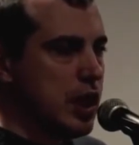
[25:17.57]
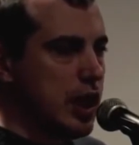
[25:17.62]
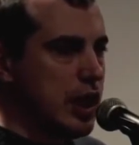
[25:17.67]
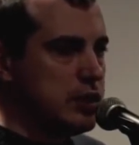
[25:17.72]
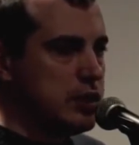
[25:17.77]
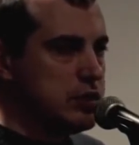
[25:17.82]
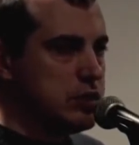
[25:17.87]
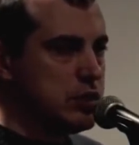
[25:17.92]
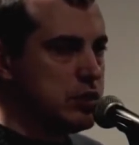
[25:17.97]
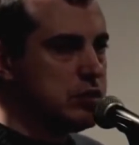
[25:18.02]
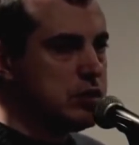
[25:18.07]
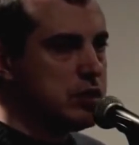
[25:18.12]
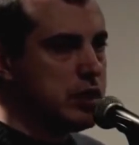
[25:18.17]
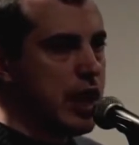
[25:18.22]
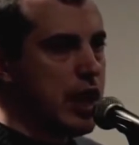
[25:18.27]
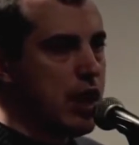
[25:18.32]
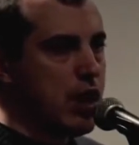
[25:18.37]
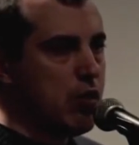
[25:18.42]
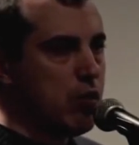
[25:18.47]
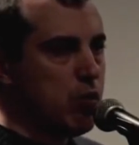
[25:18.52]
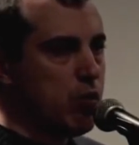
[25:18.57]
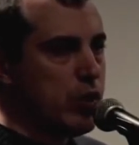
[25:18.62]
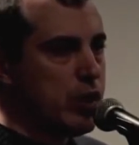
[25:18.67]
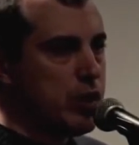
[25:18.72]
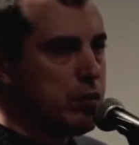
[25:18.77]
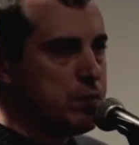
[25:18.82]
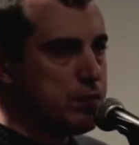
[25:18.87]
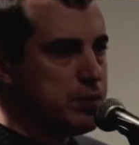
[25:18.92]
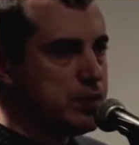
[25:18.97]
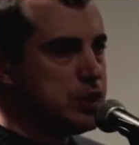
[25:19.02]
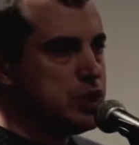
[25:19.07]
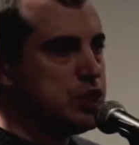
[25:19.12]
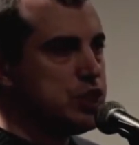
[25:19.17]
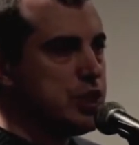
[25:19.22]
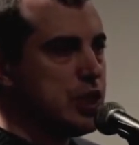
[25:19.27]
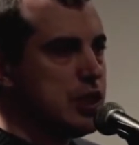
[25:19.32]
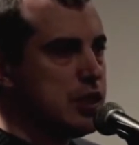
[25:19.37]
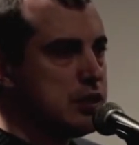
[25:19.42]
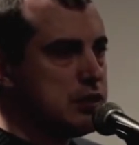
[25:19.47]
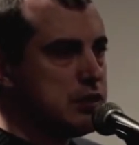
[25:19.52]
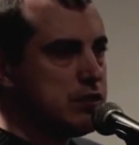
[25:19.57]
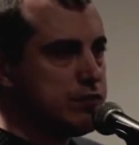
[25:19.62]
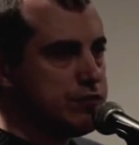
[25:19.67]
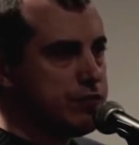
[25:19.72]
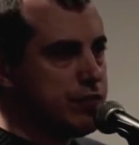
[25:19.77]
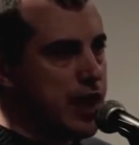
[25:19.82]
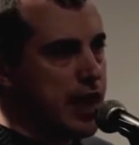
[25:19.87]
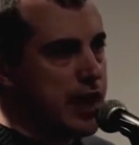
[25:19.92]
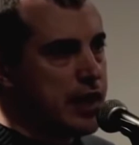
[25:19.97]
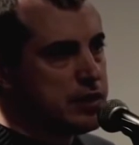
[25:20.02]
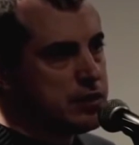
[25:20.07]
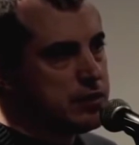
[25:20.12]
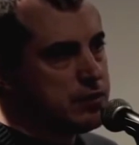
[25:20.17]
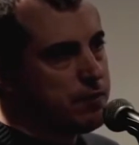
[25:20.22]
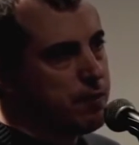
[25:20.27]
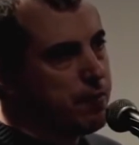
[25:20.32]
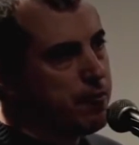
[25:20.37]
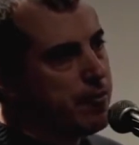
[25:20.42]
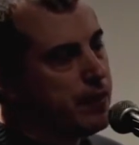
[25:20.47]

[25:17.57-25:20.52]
Until now, we appreciated the fact